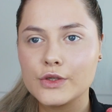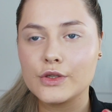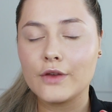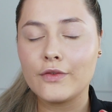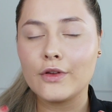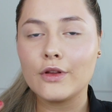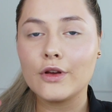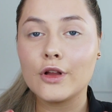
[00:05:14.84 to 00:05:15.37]
So
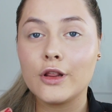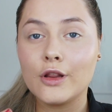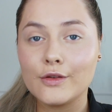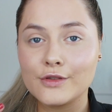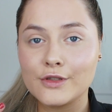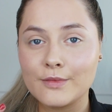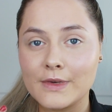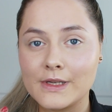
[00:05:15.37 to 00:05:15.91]
if you look
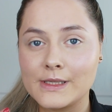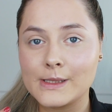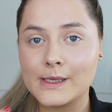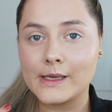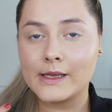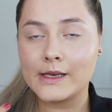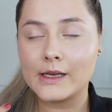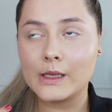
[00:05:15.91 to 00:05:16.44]
close to my
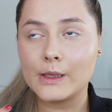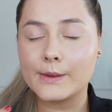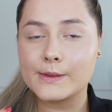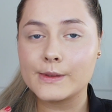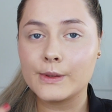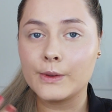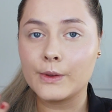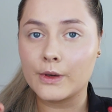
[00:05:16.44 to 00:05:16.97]
skin, it
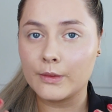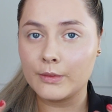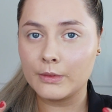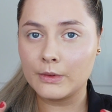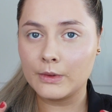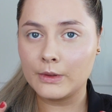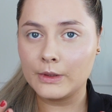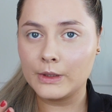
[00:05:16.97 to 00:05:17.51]
looks
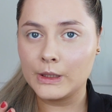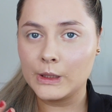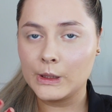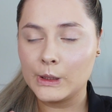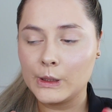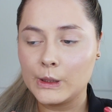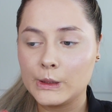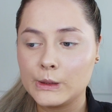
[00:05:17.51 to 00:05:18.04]
horrible.
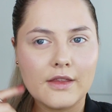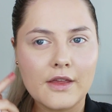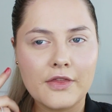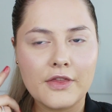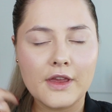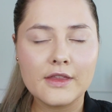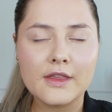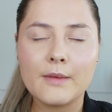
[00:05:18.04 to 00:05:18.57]
The
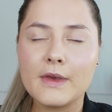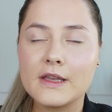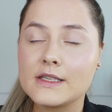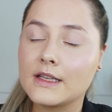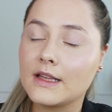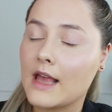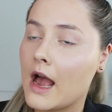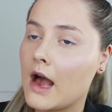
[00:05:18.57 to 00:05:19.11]
thing that
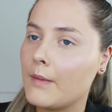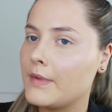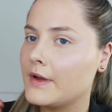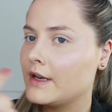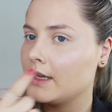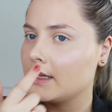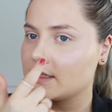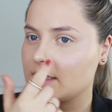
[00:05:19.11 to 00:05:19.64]
basically
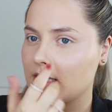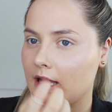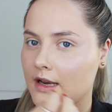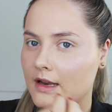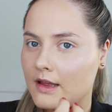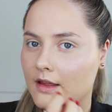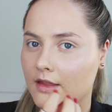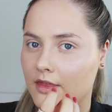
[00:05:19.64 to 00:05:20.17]
happened is
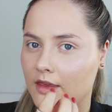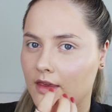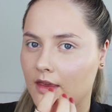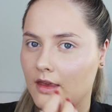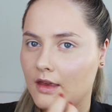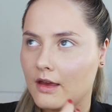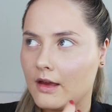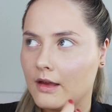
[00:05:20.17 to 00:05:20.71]
that
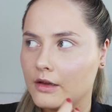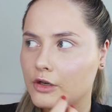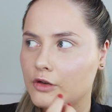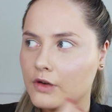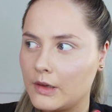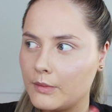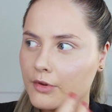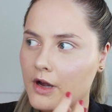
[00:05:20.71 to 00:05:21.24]
the
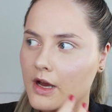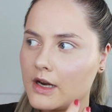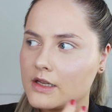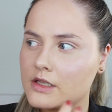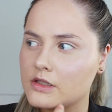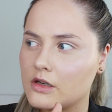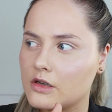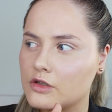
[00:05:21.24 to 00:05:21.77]
cream
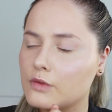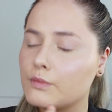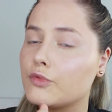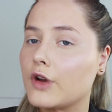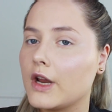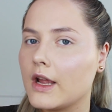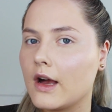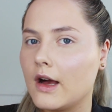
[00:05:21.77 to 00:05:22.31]
product started to
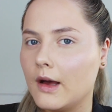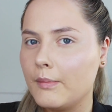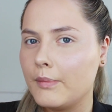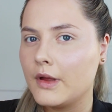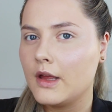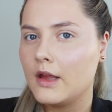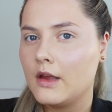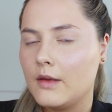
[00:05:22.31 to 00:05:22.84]
break up
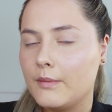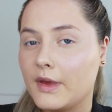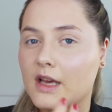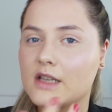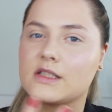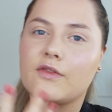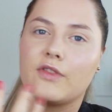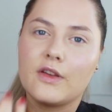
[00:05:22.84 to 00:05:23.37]

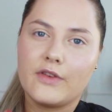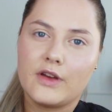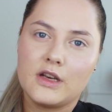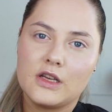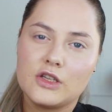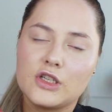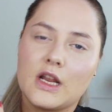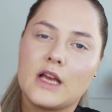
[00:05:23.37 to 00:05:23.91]
because of the
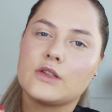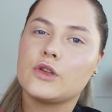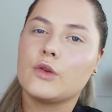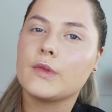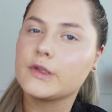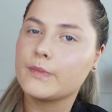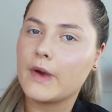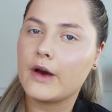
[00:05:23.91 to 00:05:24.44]
foundation had so
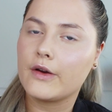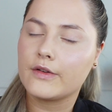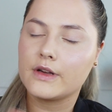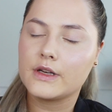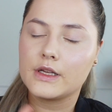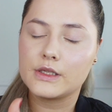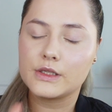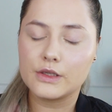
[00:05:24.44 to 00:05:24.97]
much powder
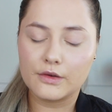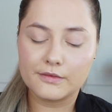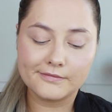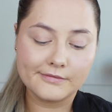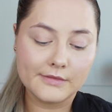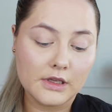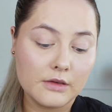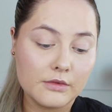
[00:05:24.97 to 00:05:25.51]
in it, so
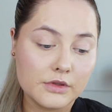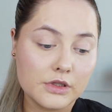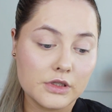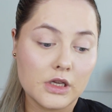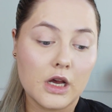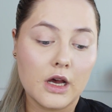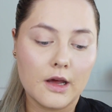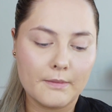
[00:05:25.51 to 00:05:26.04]
it was just
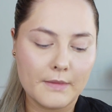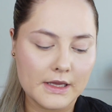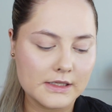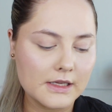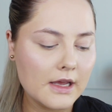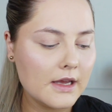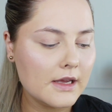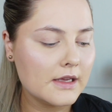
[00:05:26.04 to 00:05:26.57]
a hot
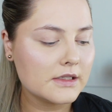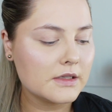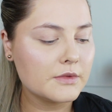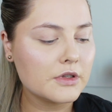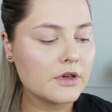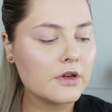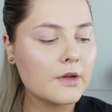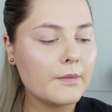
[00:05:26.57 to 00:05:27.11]
mess. So I'm
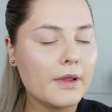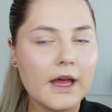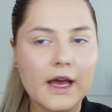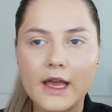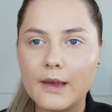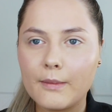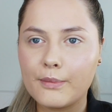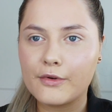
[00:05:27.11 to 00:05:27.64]
just going to
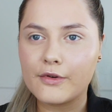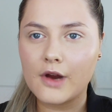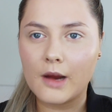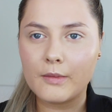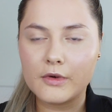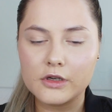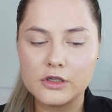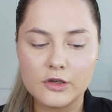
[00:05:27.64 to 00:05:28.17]
apply
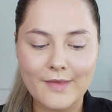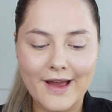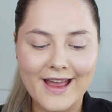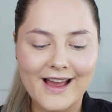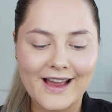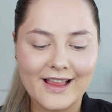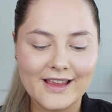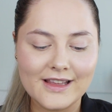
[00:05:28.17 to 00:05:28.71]
primer to my
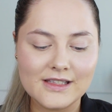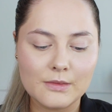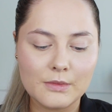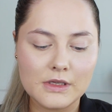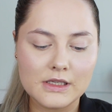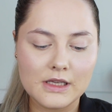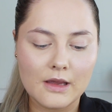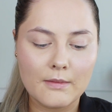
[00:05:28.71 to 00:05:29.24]
eyelids. I'm
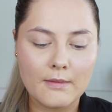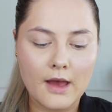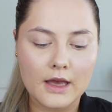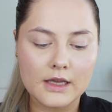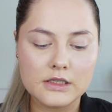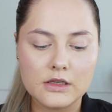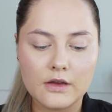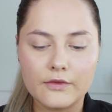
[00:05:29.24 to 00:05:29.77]
using
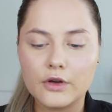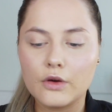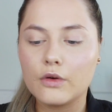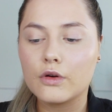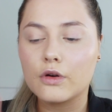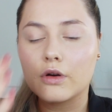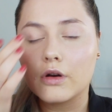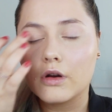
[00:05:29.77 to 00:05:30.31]
MAC Soft
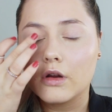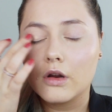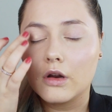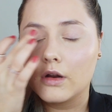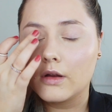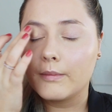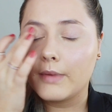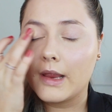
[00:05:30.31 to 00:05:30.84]
Ochre
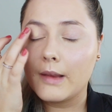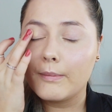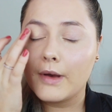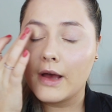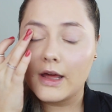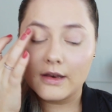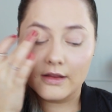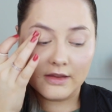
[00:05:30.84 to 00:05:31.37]
Paint
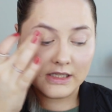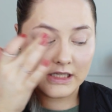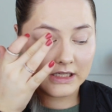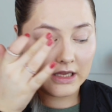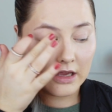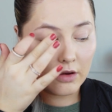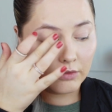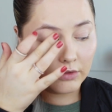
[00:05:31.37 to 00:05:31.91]
Pot. This is
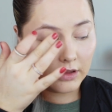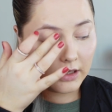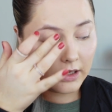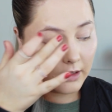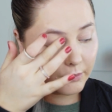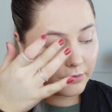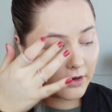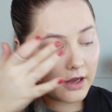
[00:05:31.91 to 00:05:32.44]
the
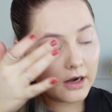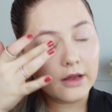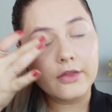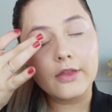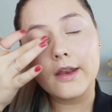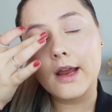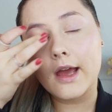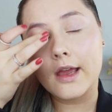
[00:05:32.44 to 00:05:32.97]
only
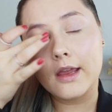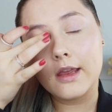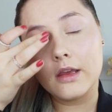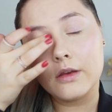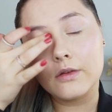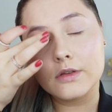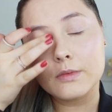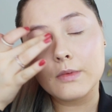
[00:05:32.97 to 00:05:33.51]
product that I
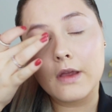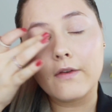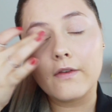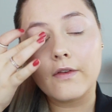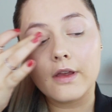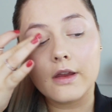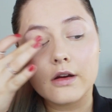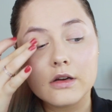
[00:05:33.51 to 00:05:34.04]
use my
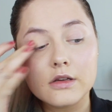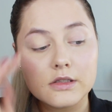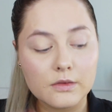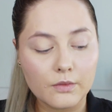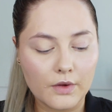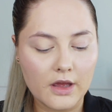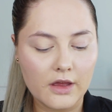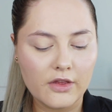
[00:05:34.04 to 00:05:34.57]
fingers
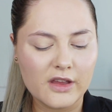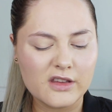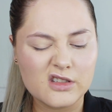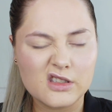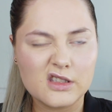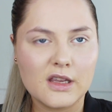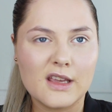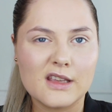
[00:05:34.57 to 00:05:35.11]
with. I
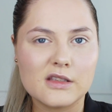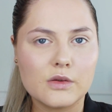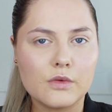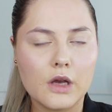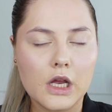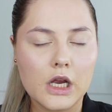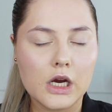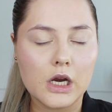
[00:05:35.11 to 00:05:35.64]
just think it's
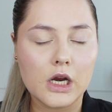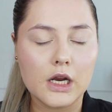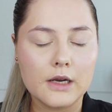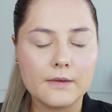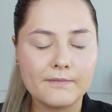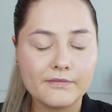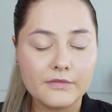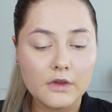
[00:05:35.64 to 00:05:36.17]
quicker
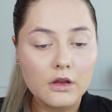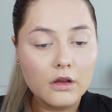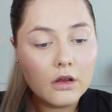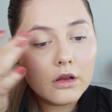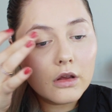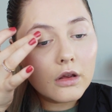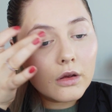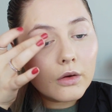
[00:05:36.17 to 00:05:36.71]
and
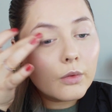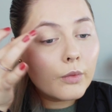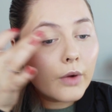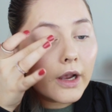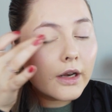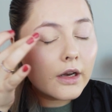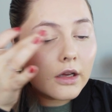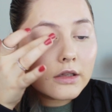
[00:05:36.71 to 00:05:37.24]

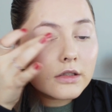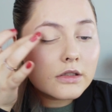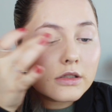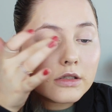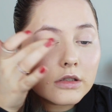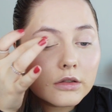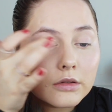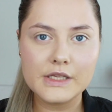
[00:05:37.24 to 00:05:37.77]
why not?
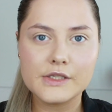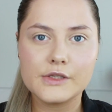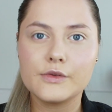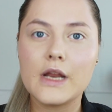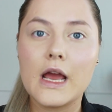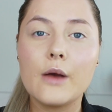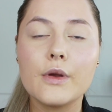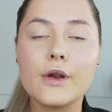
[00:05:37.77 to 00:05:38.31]
So
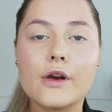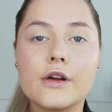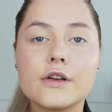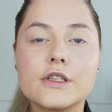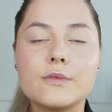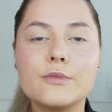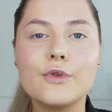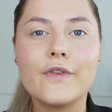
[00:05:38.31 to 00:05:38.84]
now we're going
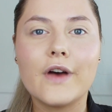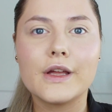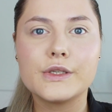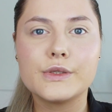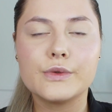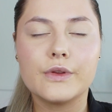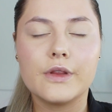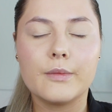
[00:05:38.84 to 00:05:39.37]
to move on
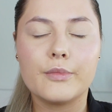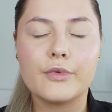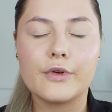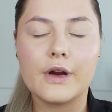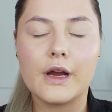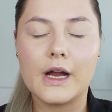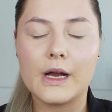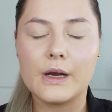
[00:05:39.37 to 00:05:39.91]
to the
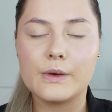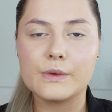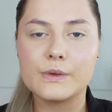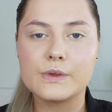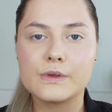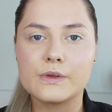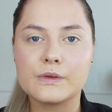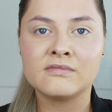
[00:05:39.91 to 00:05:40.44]

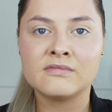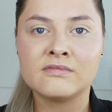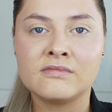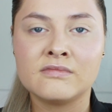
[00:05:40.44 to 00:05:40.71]
brows.